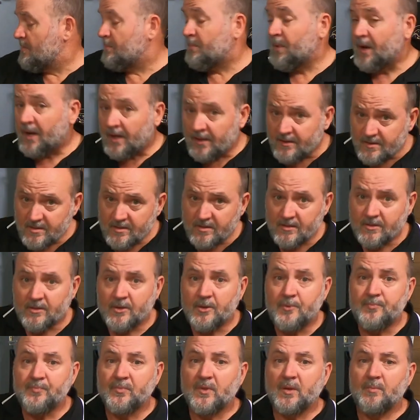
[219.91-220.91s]
But
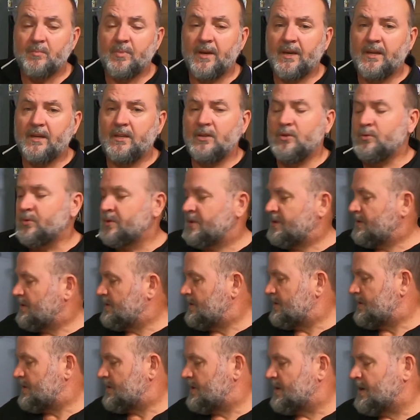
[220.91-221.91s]
back into it,
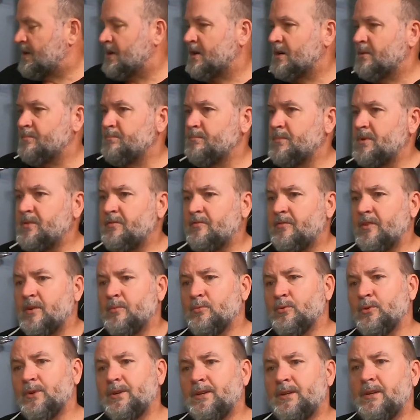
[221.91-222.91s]

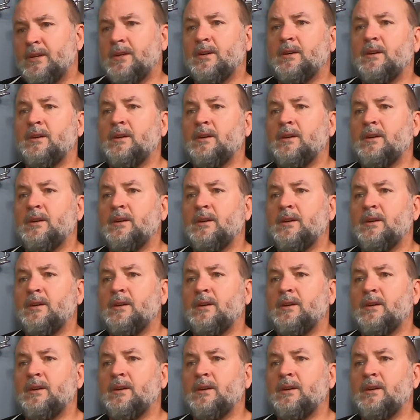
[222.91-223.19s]
mid-February,